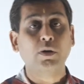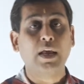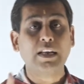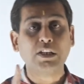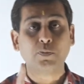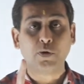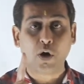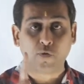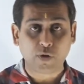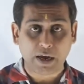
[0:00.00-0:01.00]
that is P
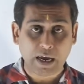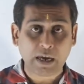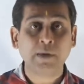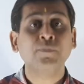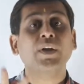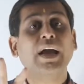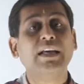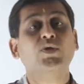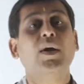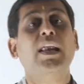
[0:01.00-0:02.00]
of A
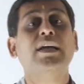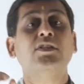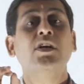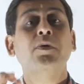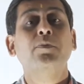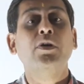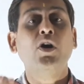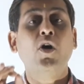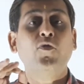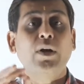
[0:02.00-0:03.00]
as well as P
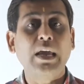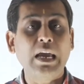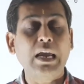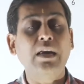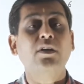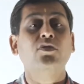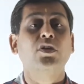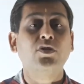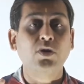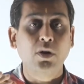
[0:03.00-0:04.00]
of A
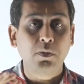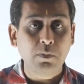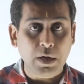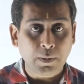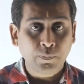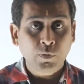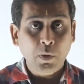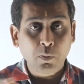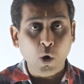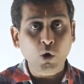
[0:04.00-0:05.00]
intersection B.
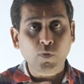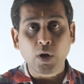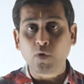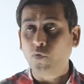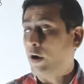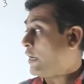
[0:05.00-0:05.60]
Both we have to find